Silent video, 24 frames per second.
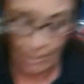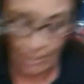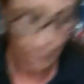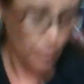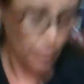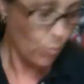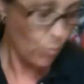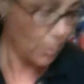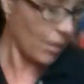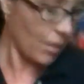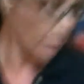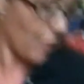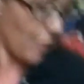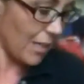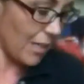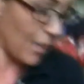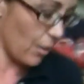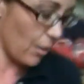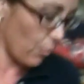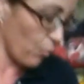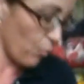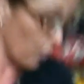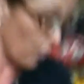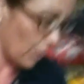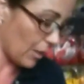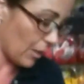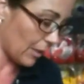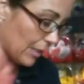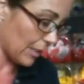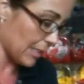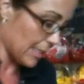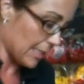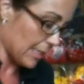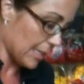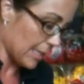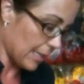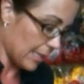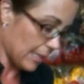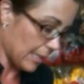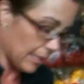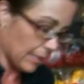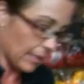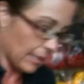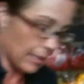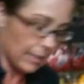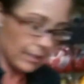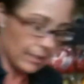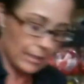If you want to make it really neat
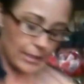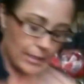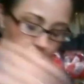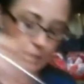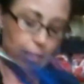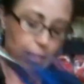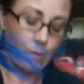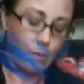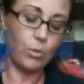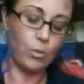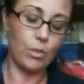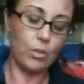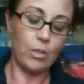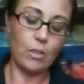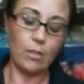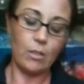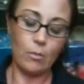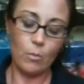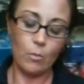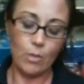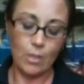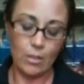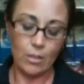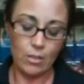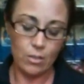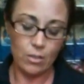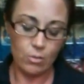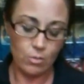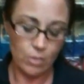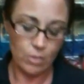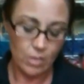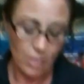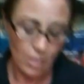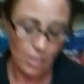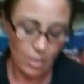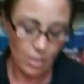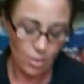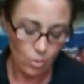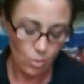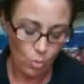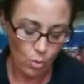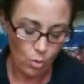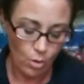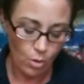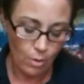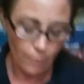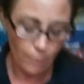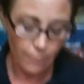and clean, what you want to do is cut
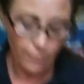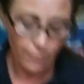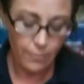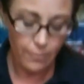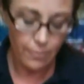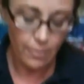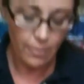off